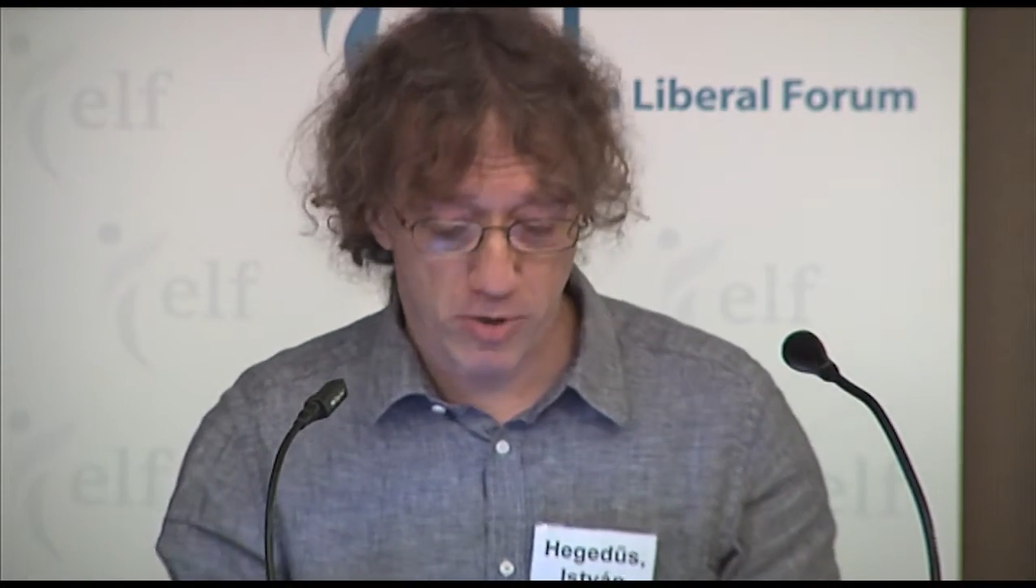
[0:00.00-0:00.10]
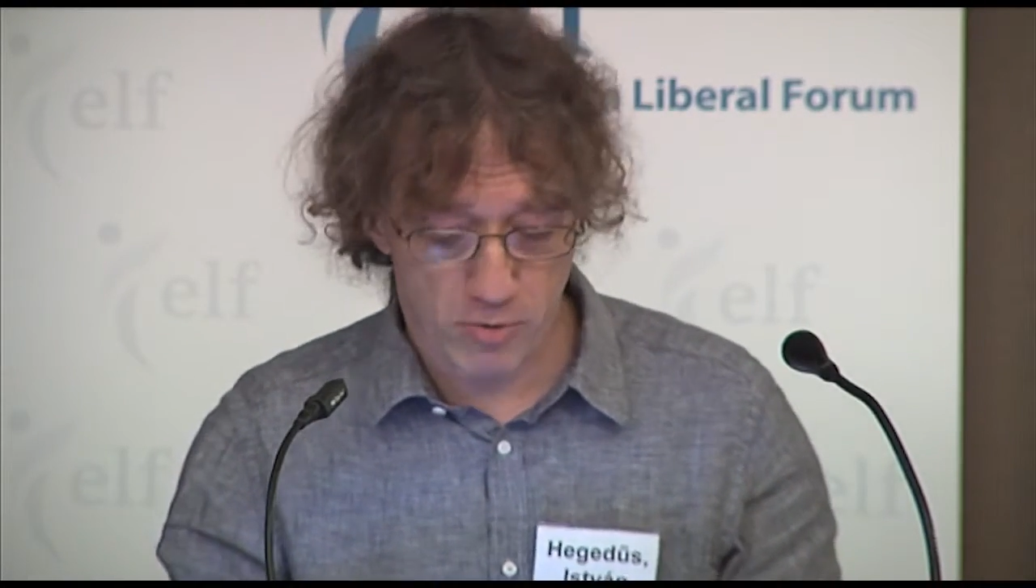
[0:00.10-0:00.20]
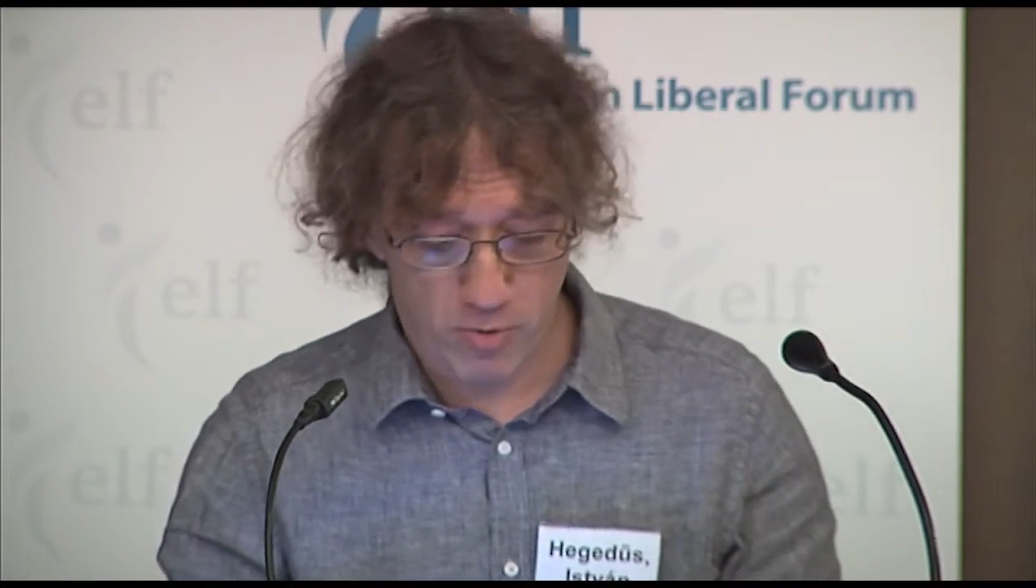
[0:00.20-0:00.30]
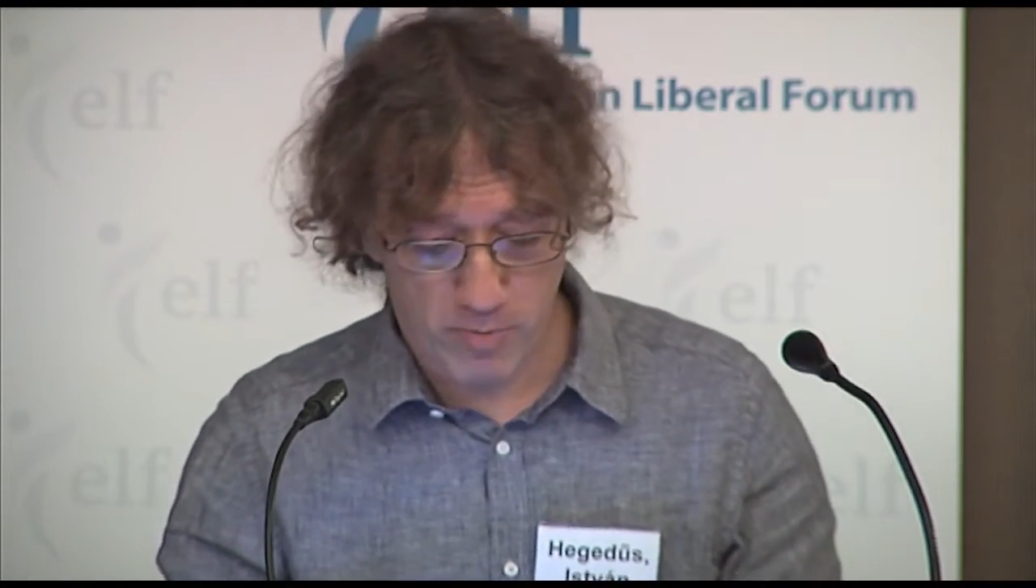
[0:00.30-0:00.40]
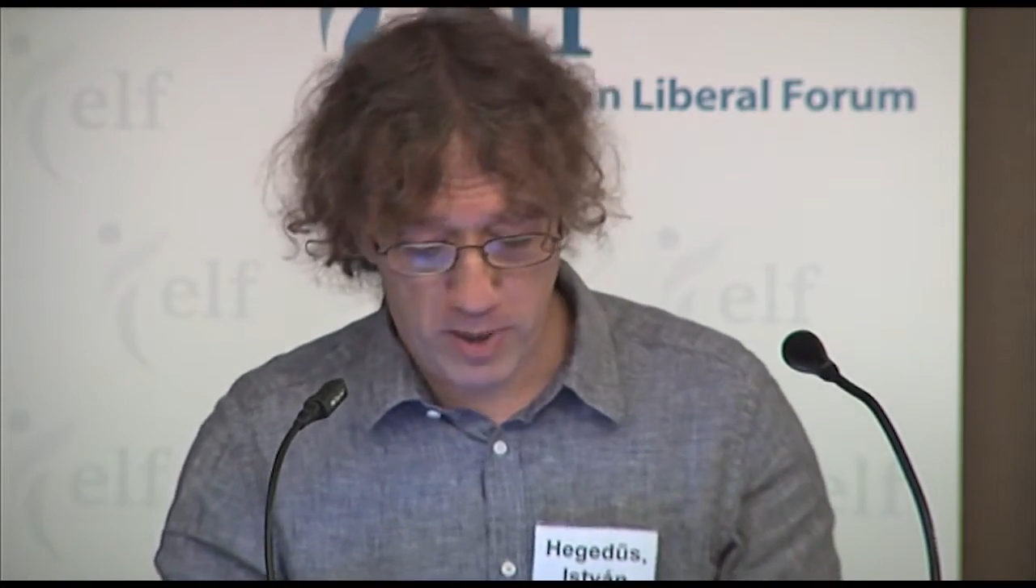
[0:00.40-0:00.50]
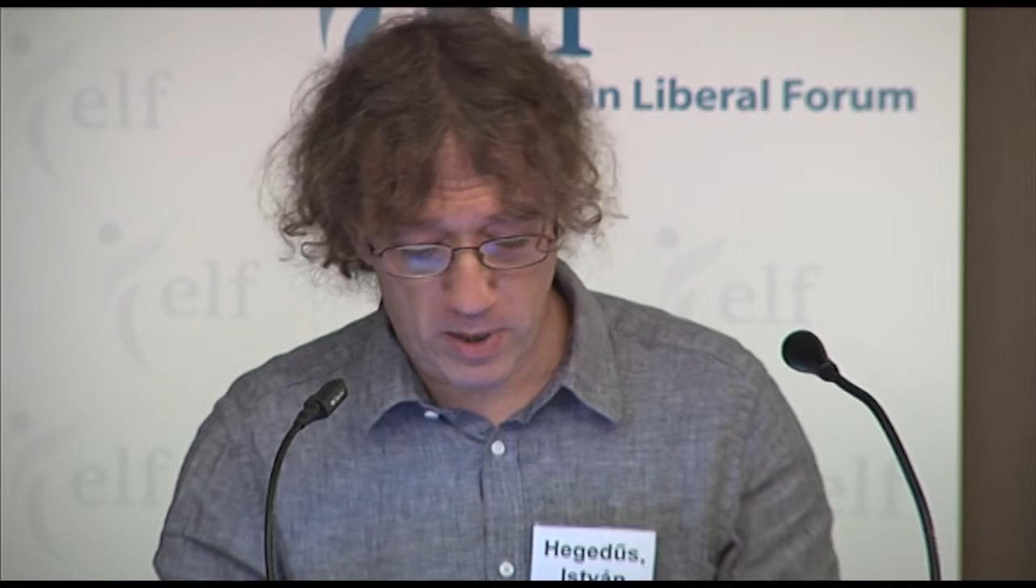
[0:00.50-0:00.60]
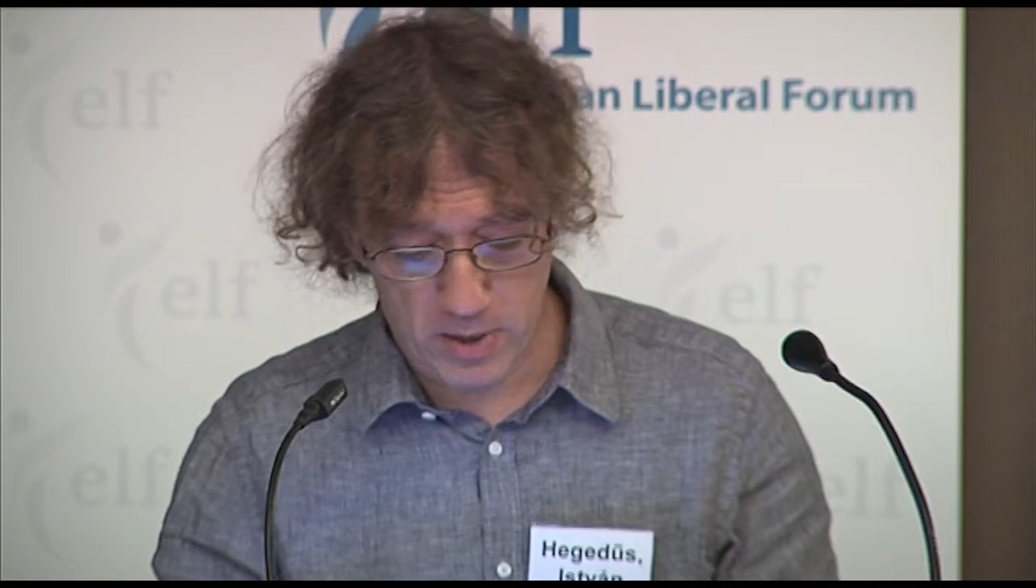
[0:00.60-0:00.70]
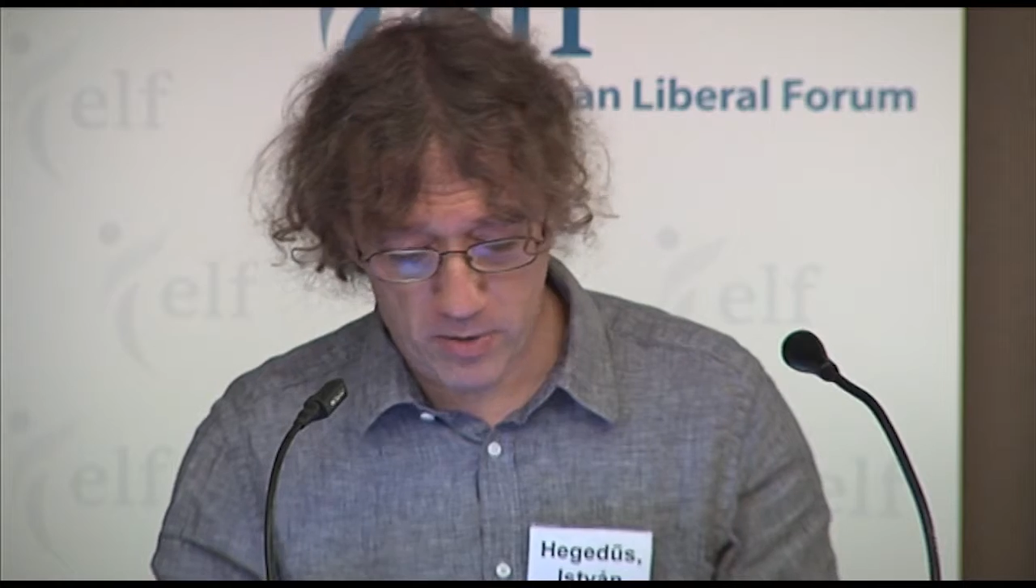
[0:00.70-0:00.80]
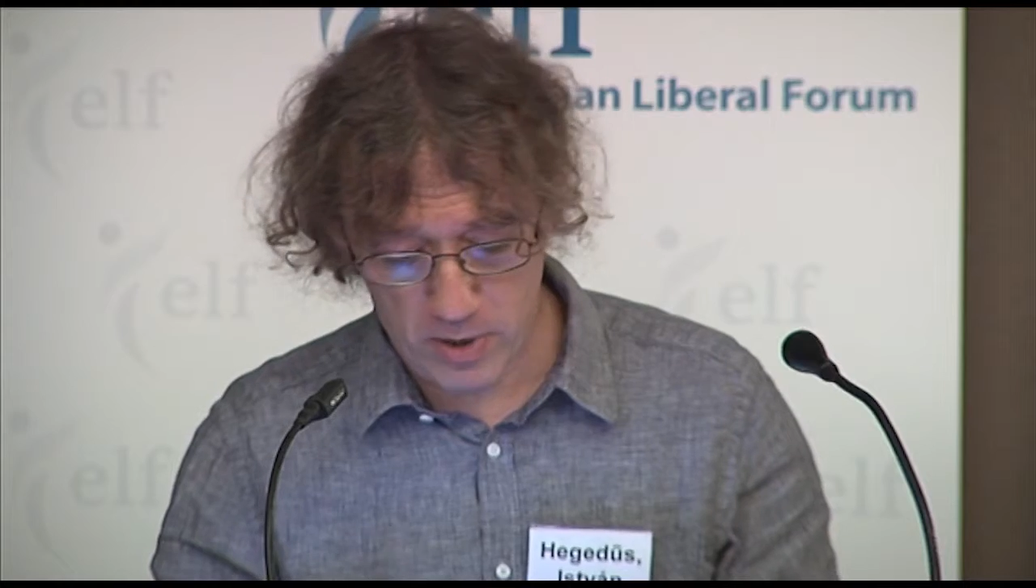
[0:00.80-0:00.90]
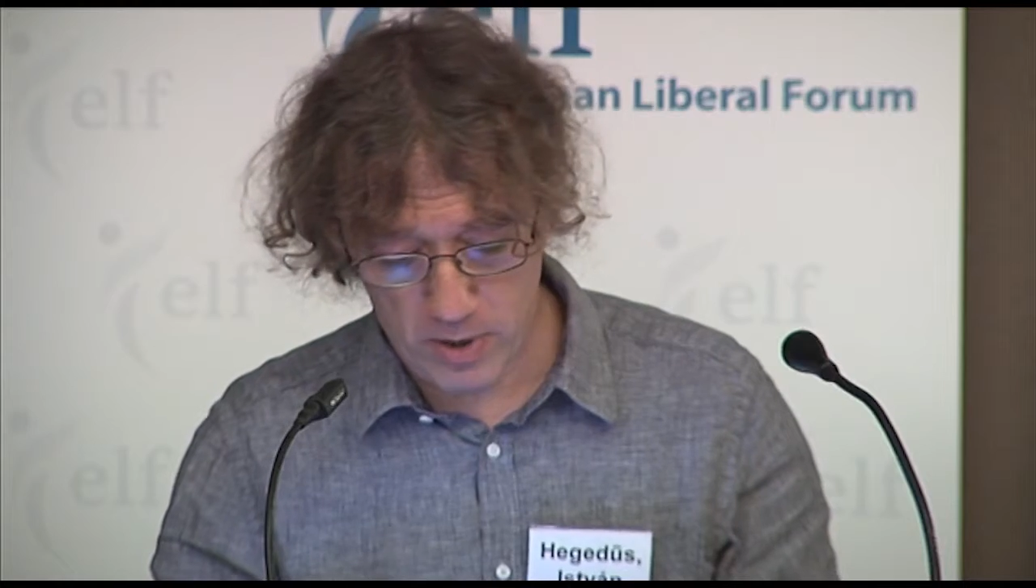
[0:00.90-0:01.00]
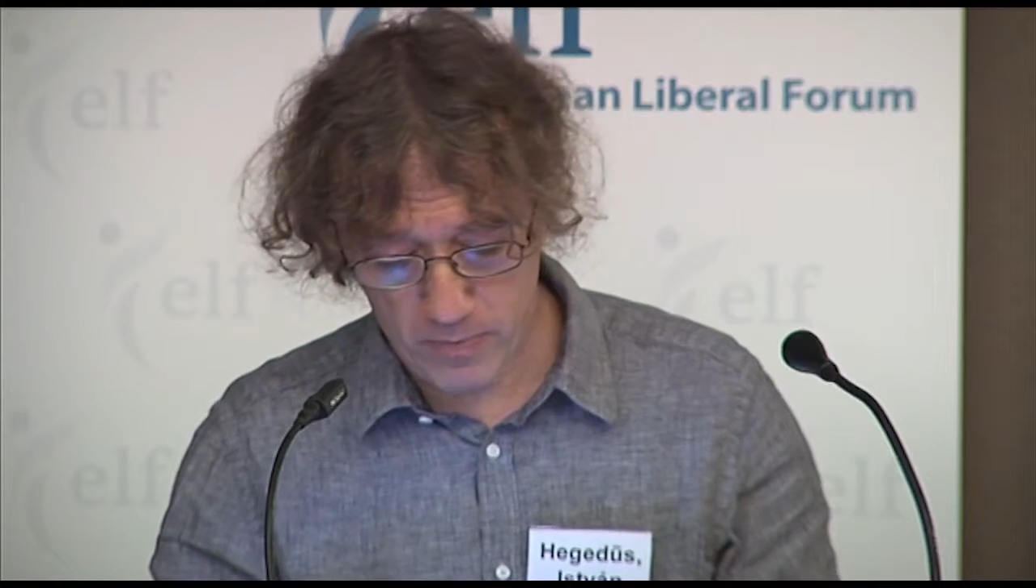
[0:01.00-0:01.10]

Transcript: European country.